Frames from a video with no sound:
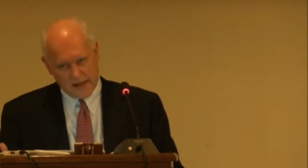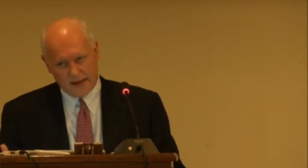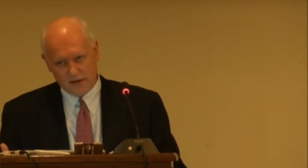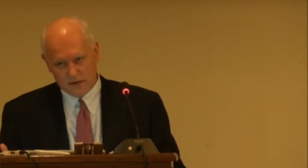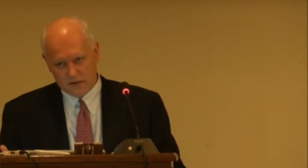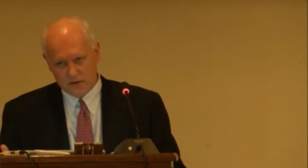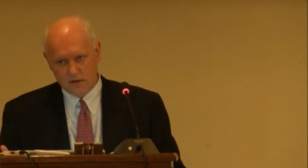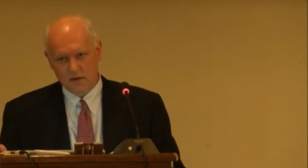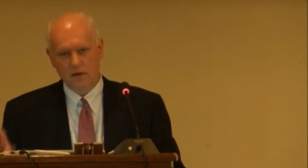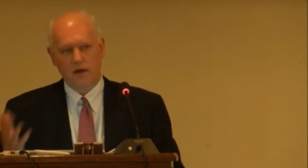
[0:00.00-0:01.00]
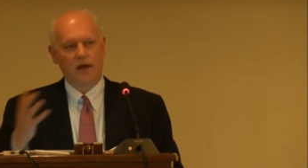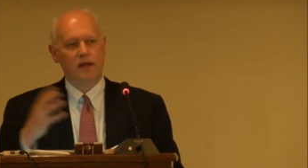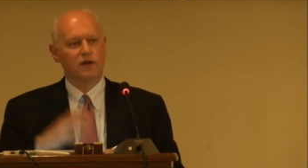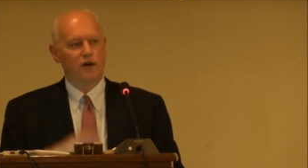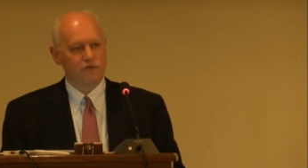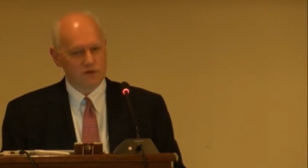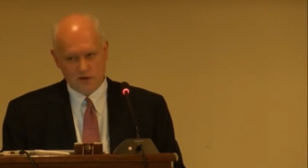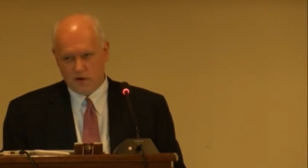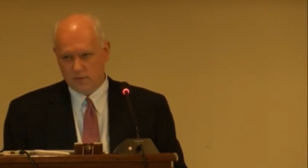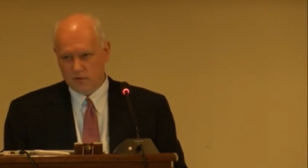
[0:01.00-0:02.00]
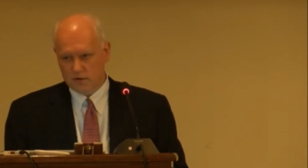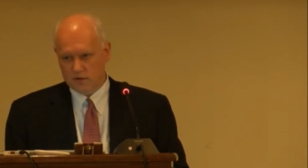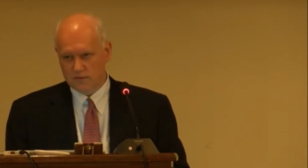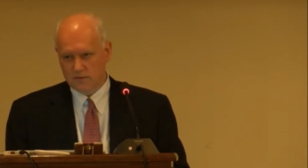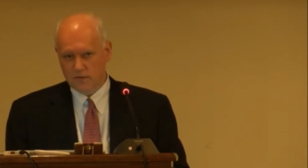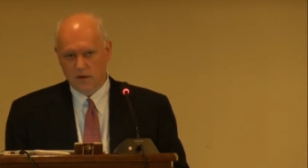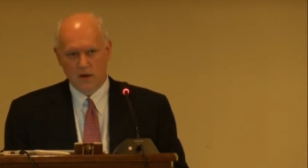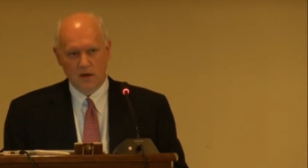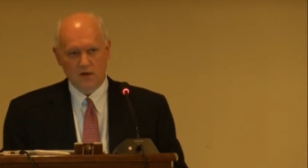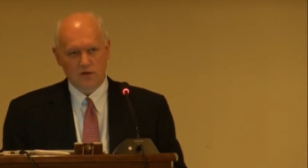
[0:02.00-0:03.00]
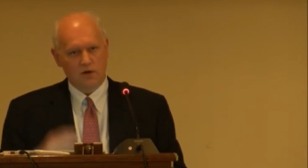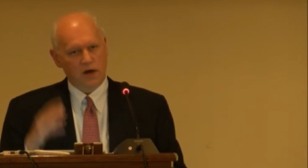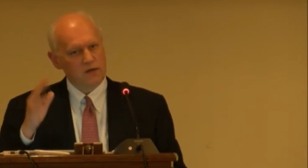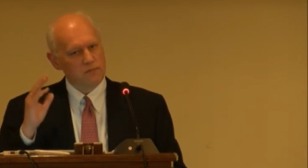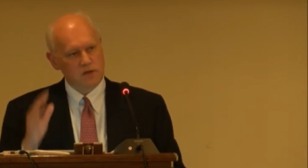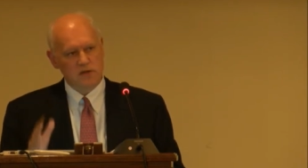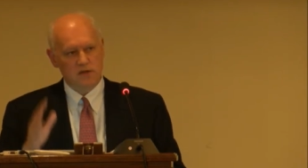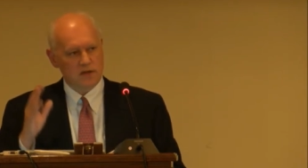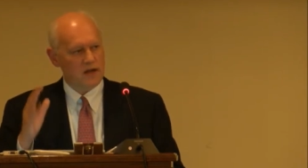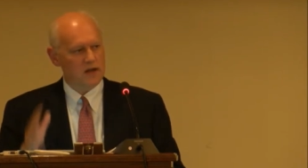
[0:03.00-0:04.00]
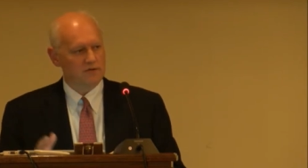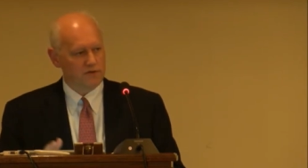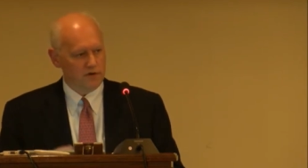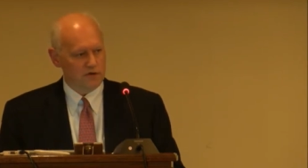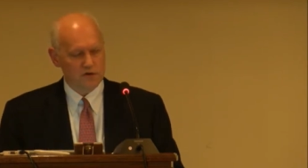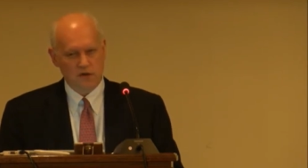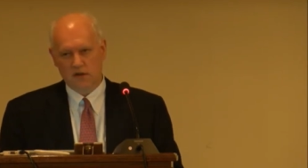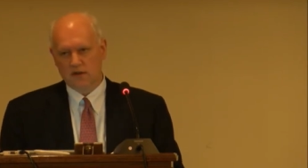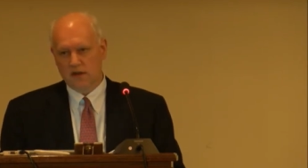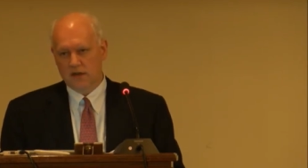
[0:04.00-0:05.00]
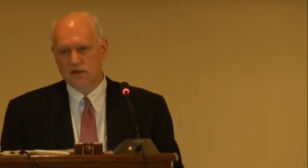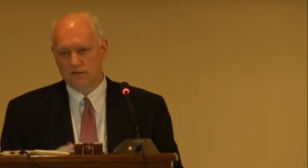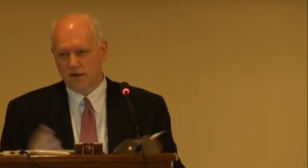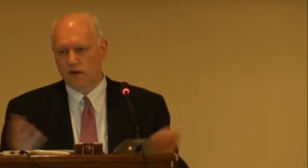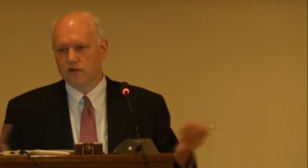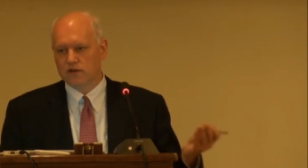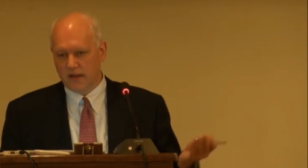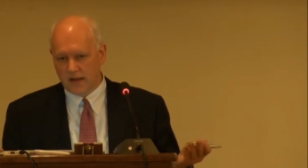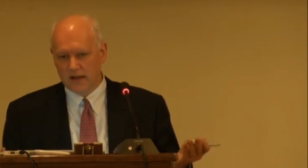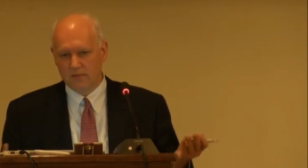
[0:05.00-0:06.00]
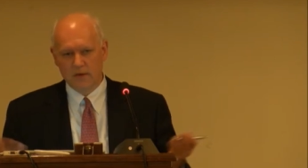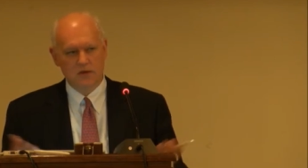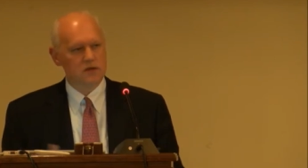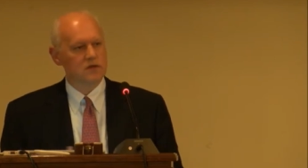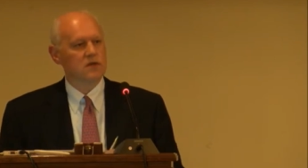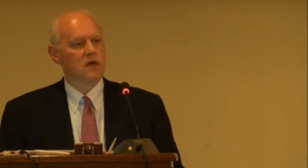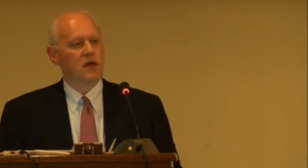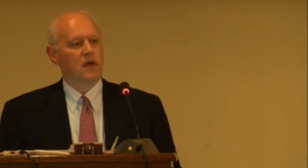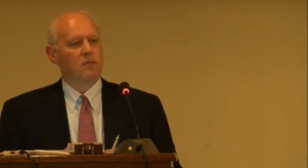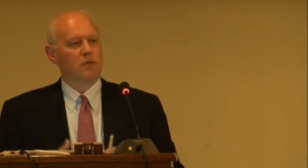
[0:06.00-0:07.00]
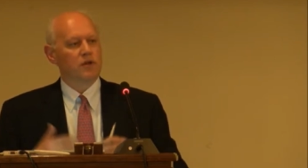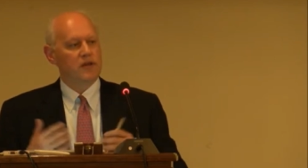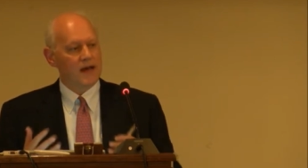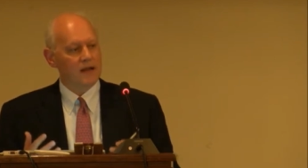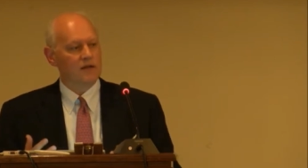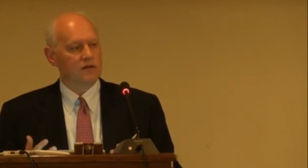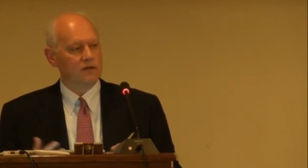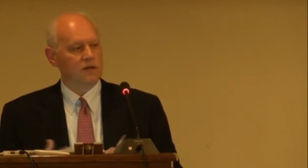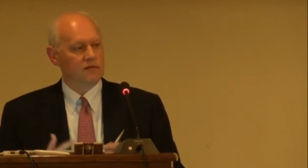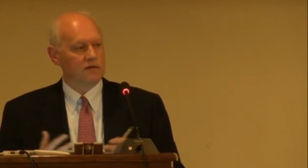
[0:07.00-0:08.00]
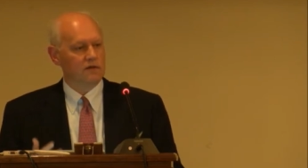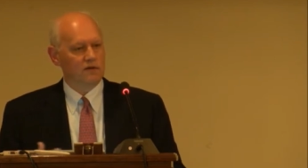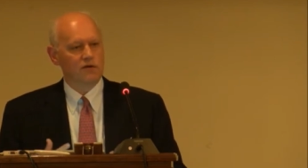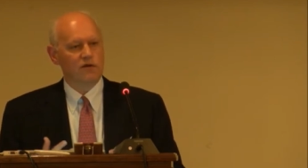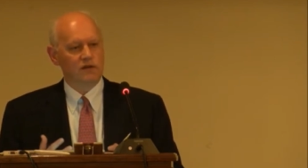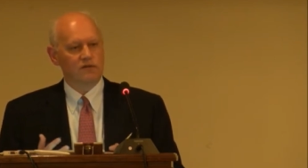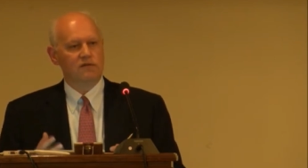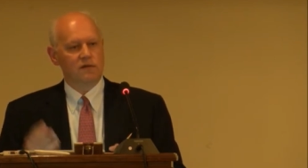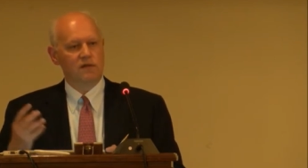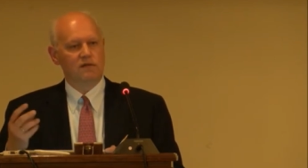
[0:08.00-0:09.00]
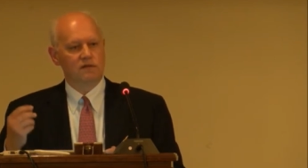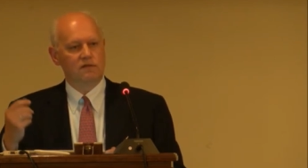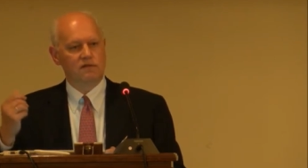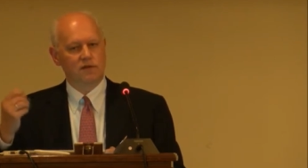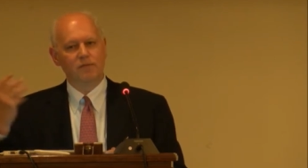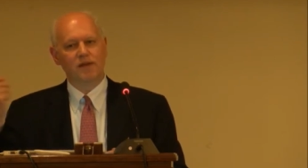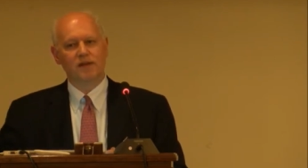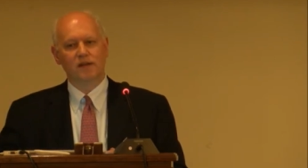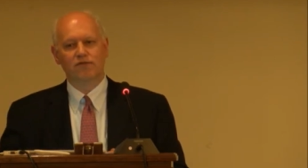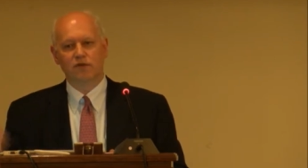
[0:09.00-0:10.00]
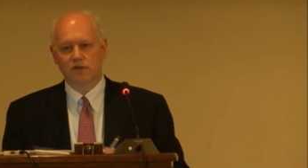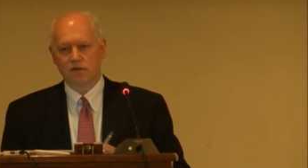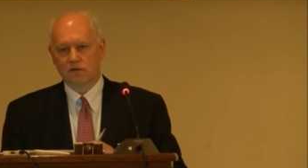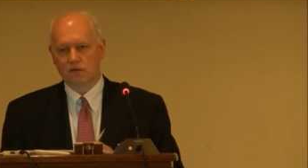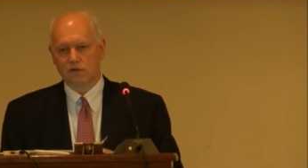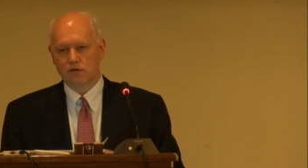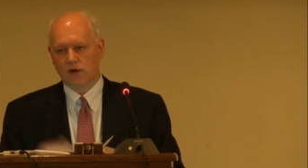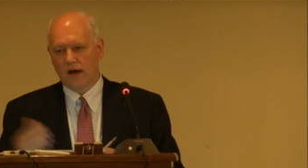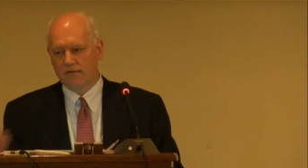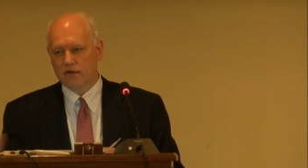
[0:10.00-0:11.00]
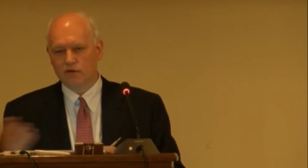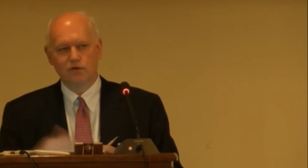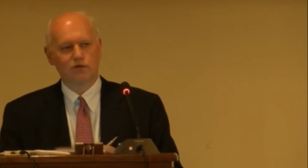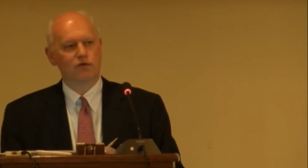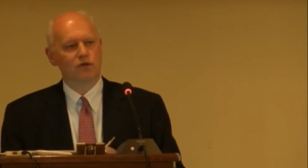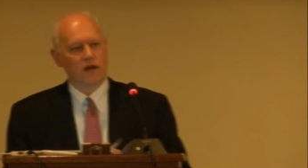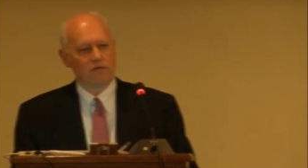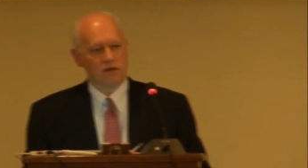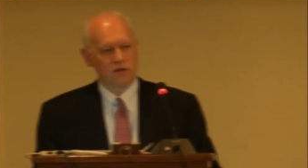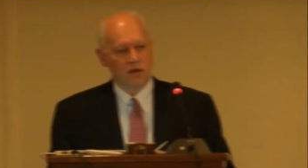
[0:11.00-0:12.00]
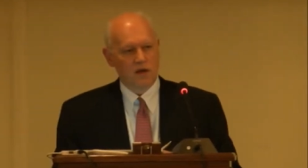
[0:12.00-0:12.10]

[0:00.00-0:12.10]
talent and governance competence. So I think business talent first, in the sense of understanding business, but talent is, you know, is is something different. You know, you have it or you don't have it.